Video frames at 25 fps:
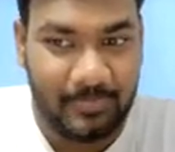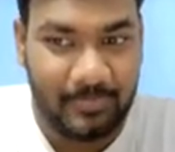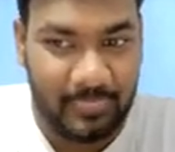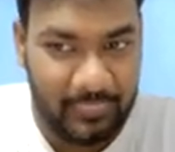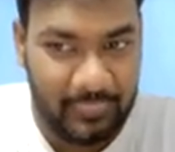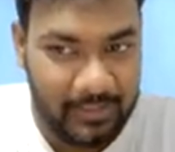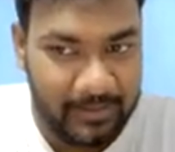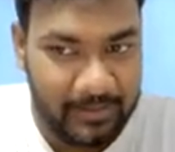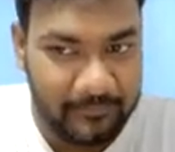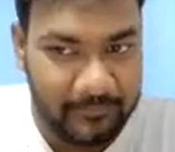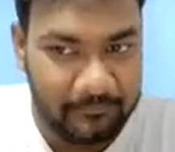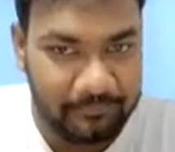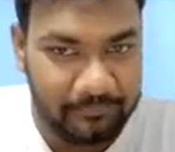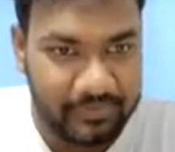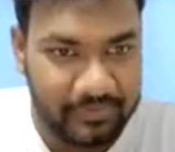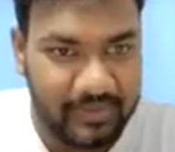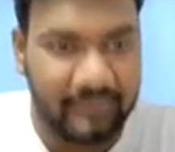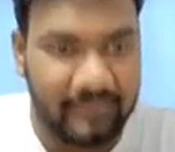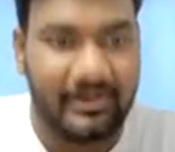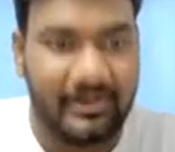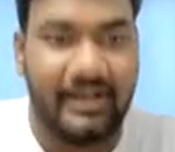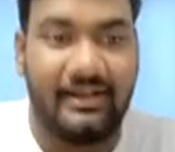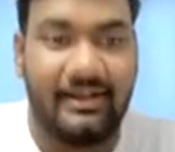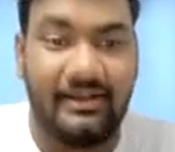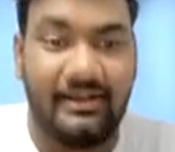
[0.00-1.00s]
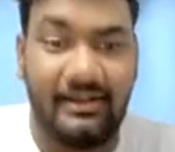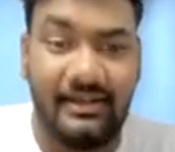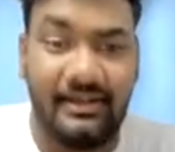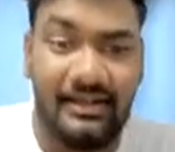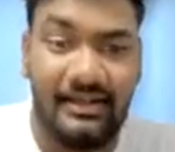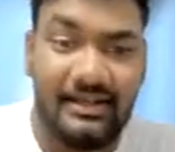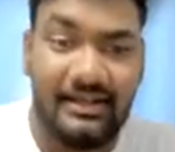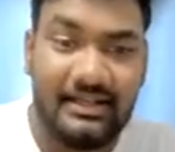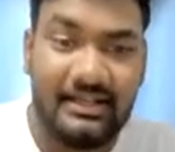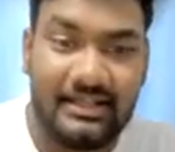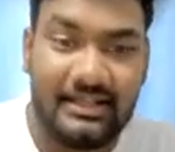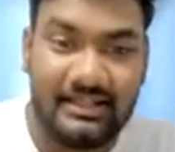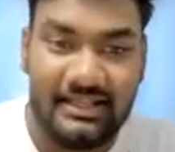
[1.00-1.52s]
Okay. Right.
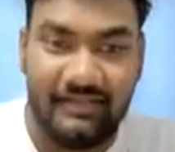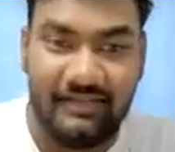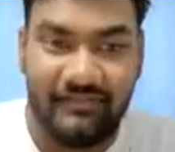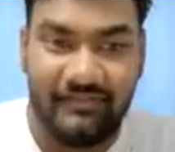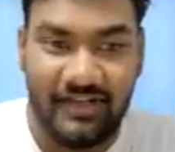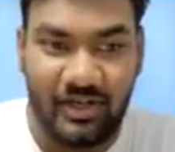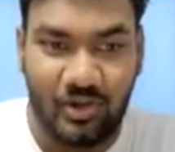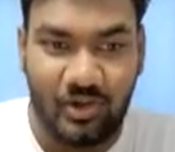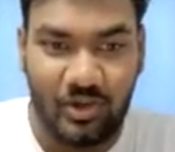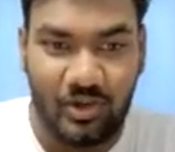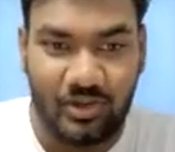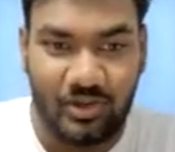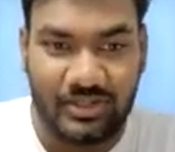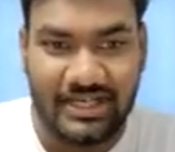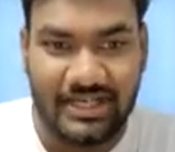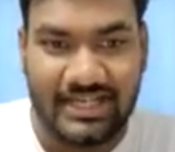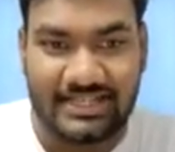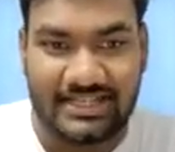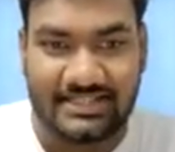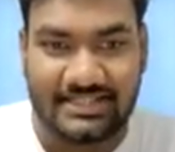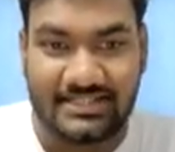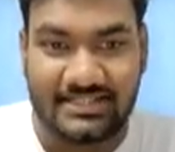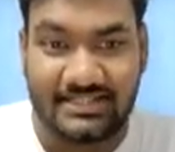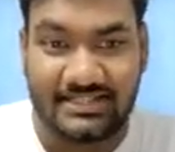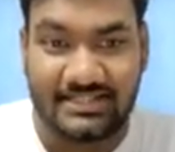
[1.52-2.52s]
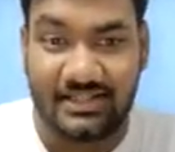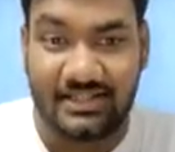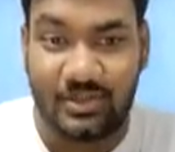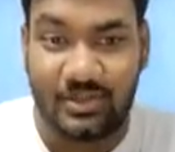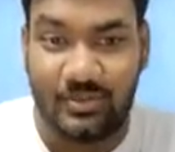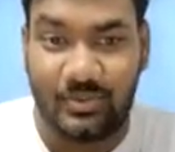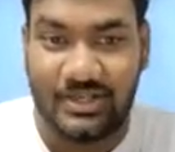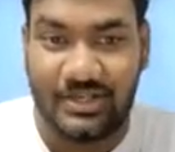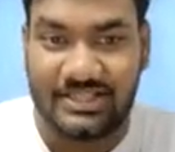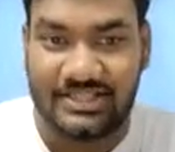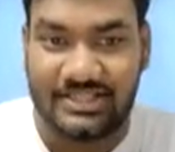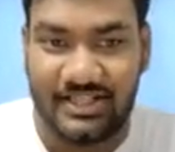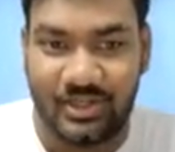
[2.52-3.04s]
Then we'll go to the next
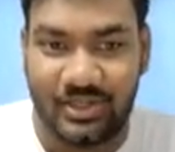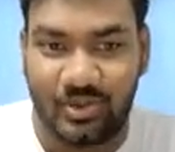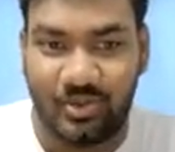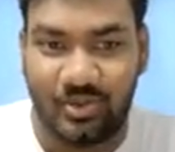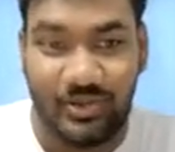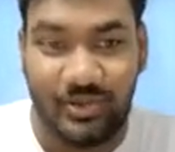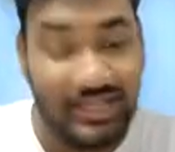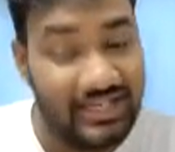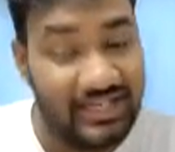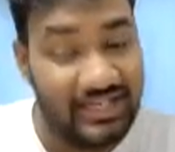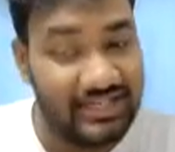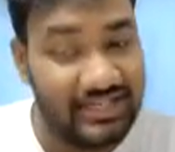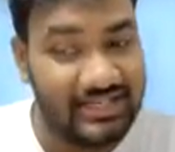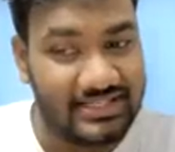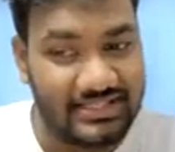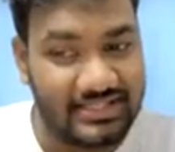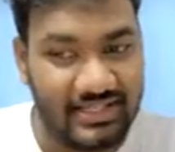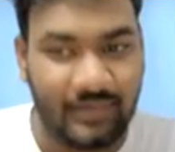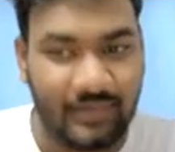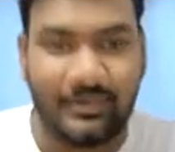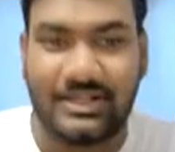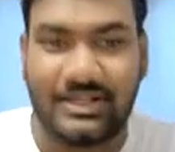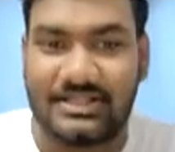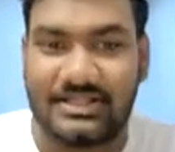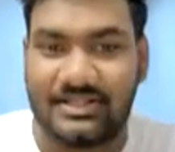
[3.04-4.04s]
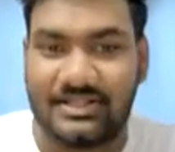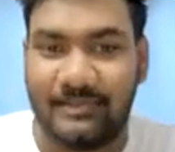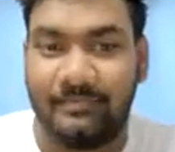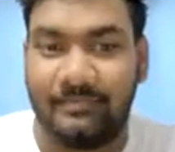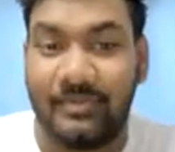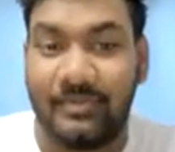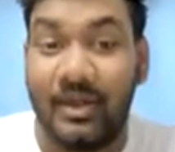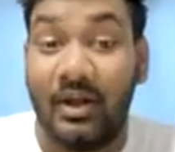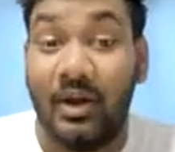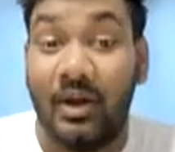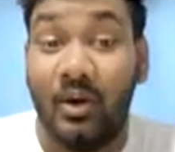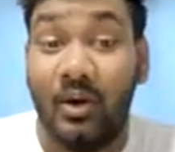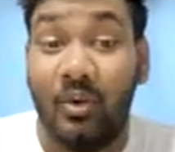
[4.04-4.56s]
question 2. Interesting question.
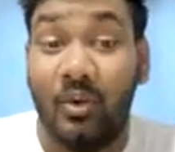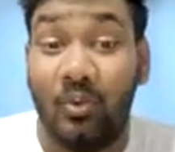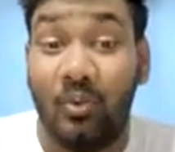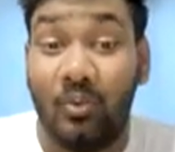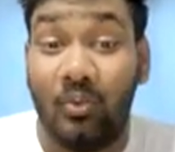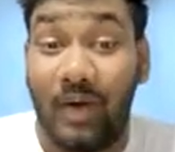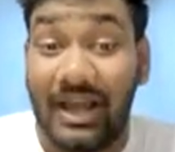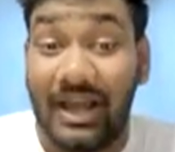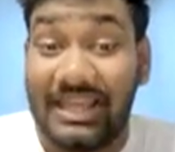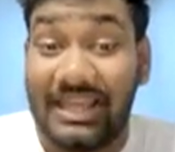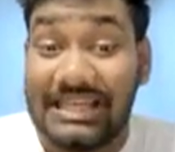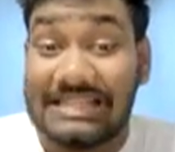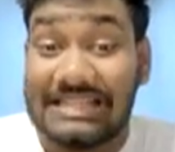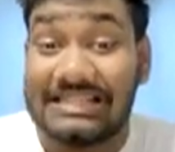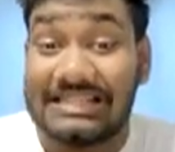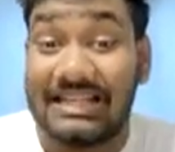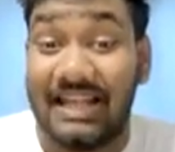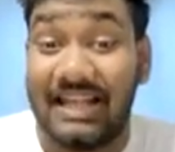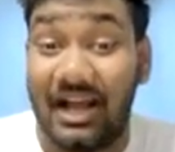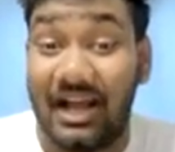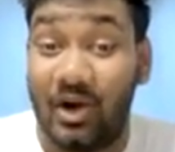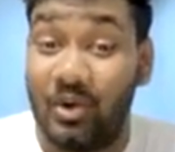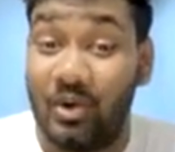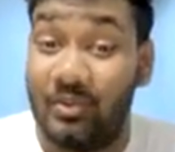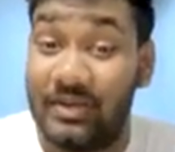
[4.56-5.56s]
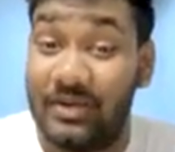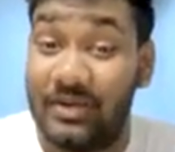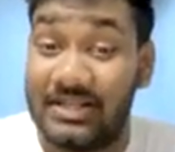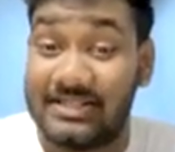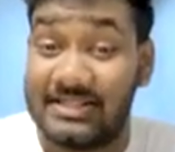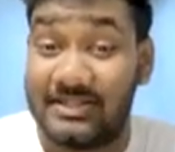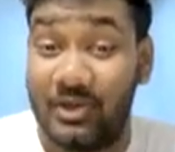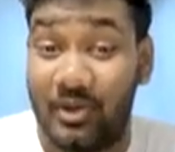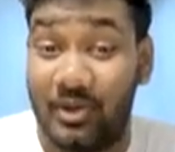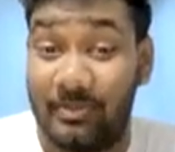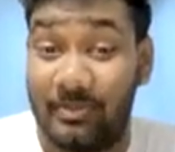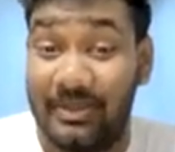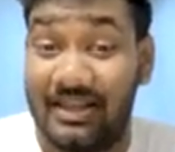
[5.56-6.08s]
Why is a downward
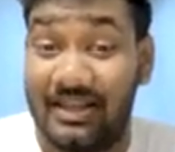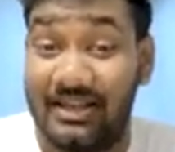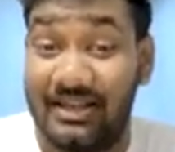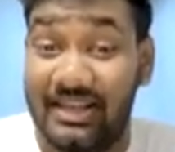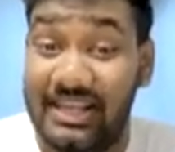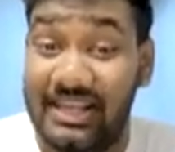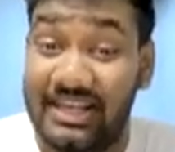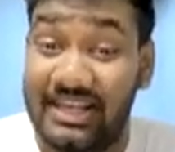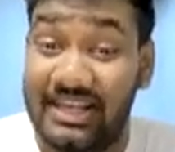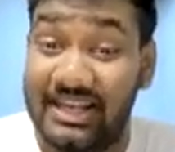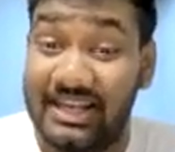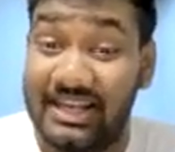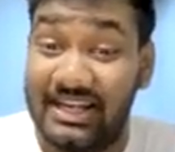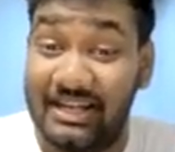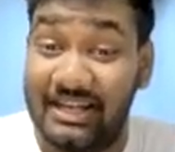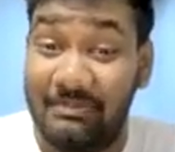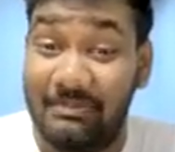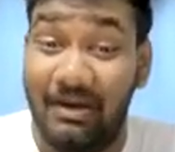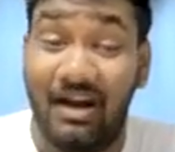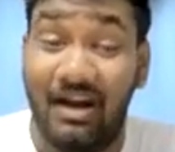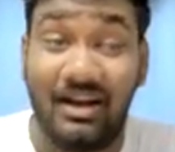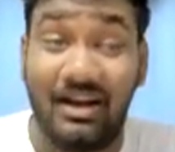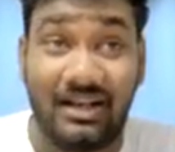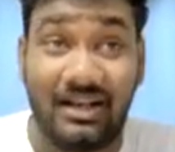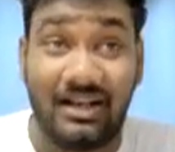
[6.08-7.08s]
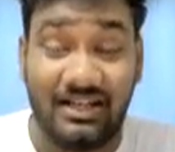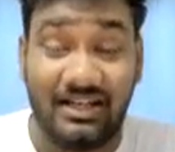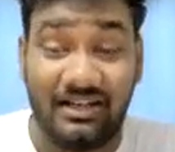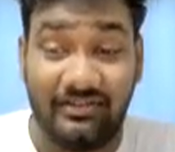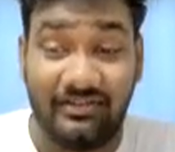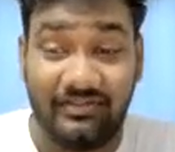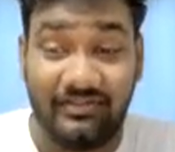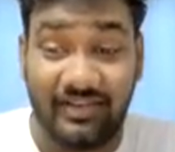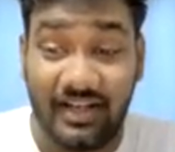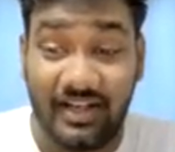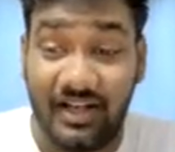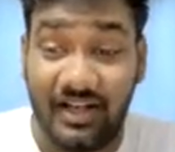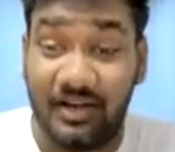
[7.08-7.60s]
sloping linear demand curve
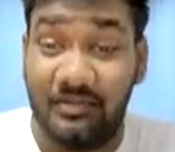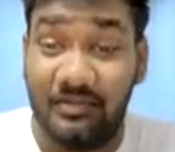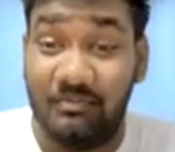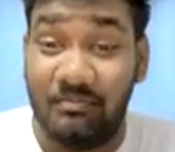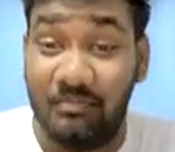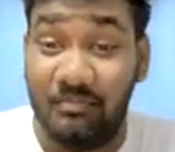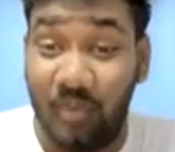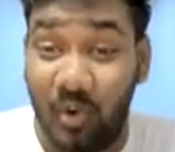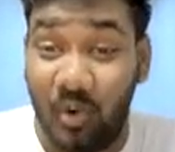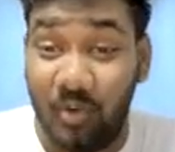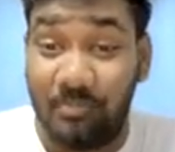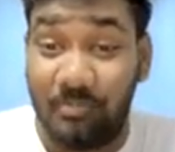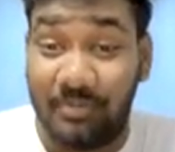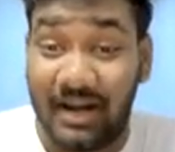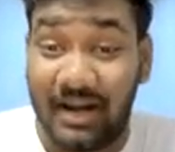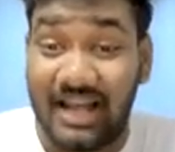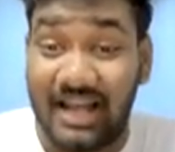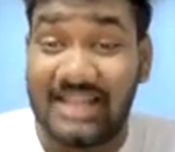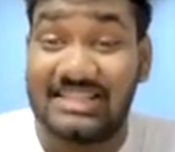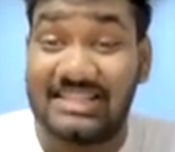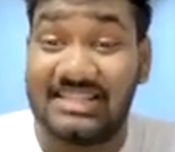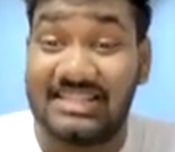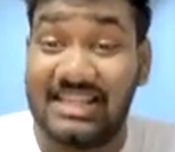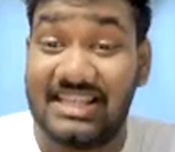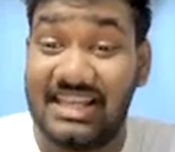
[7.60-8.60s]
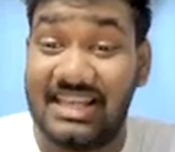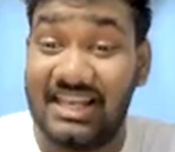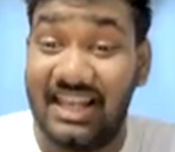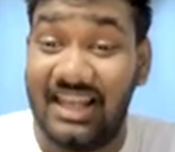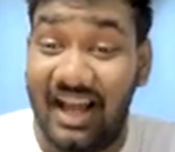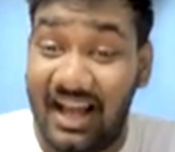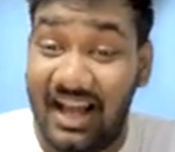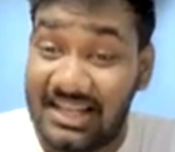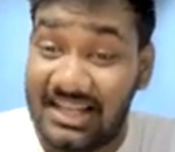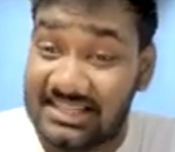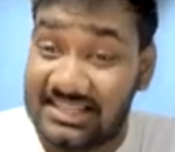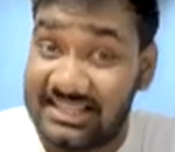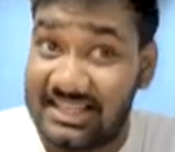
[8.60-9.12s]
more price
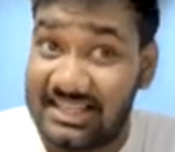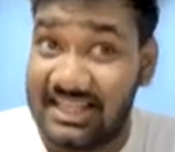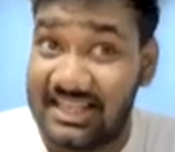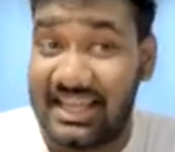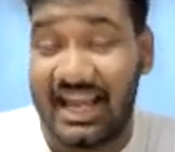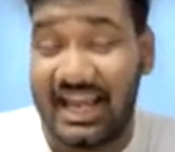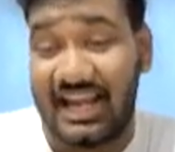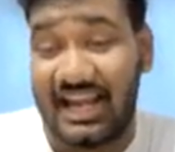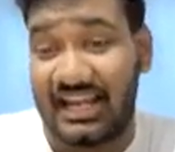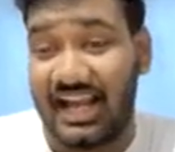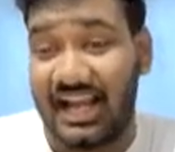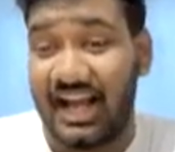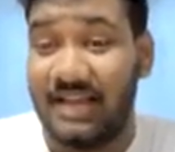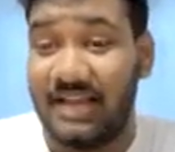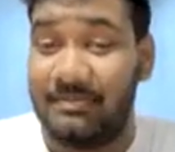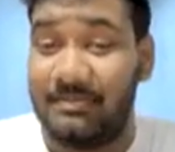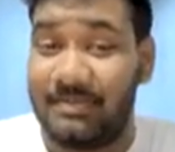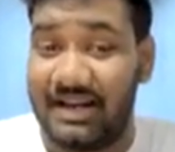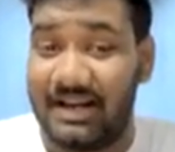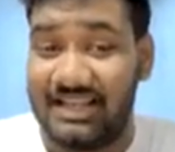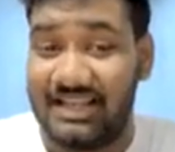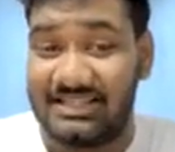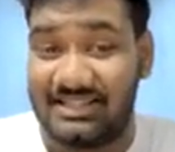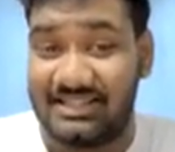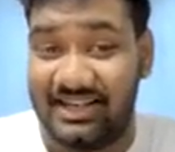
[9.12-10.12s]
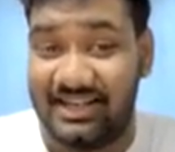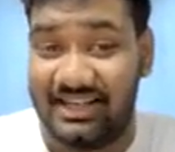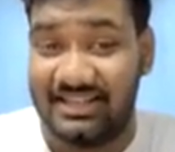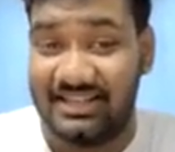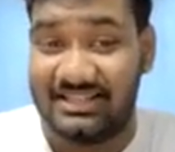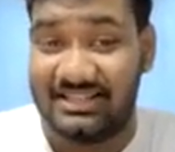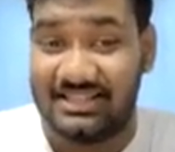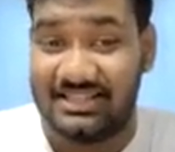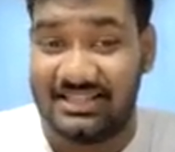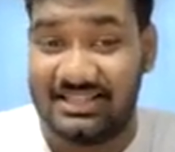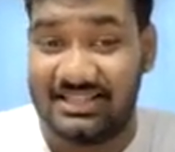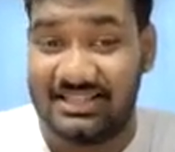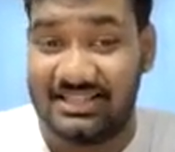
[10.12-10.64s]
elastic at high price
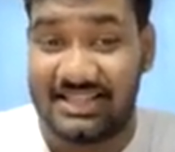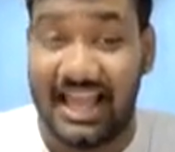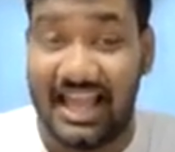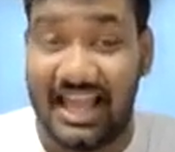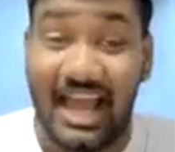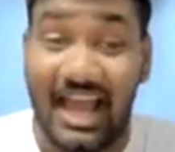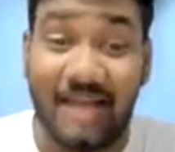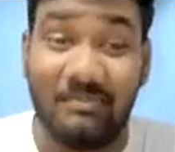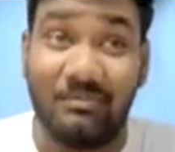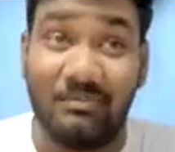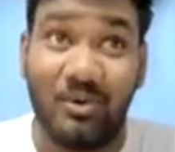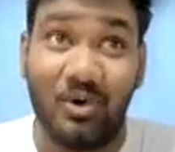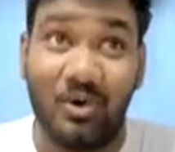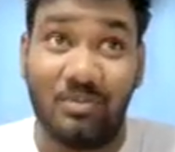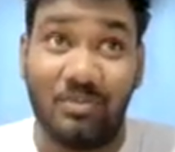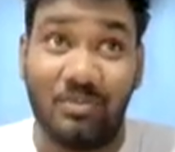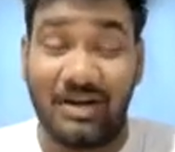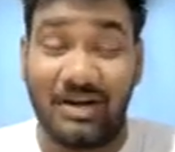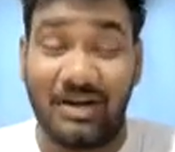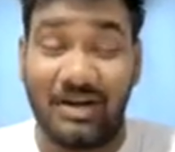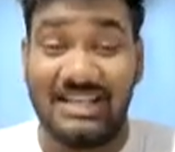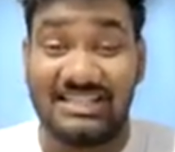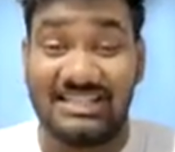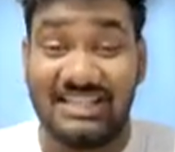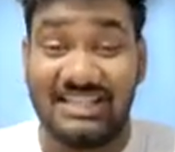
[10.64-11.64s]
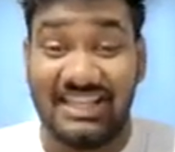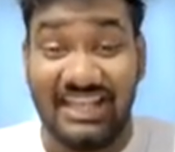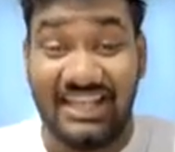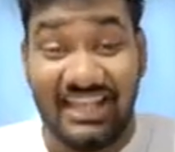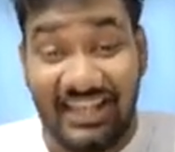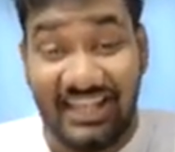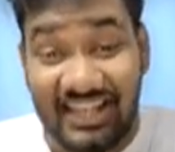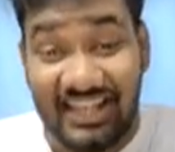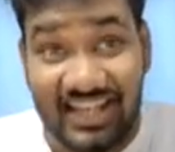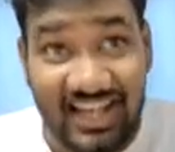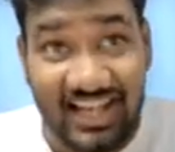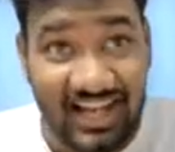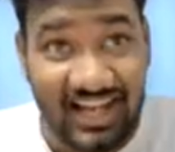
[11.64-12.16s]
ranges and more price
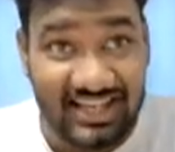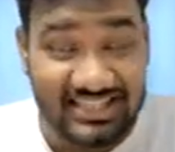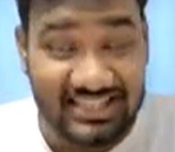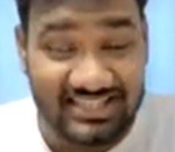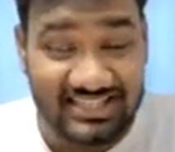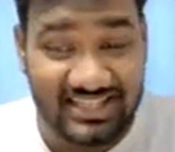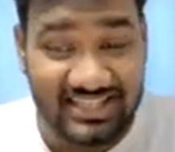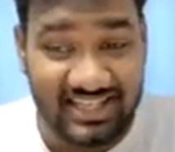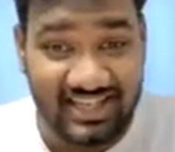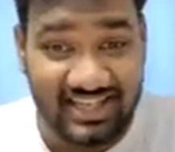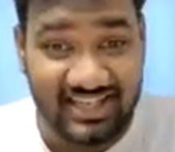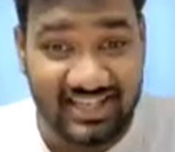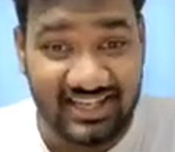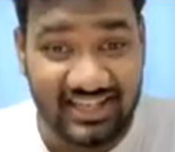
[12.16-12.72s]
inelastic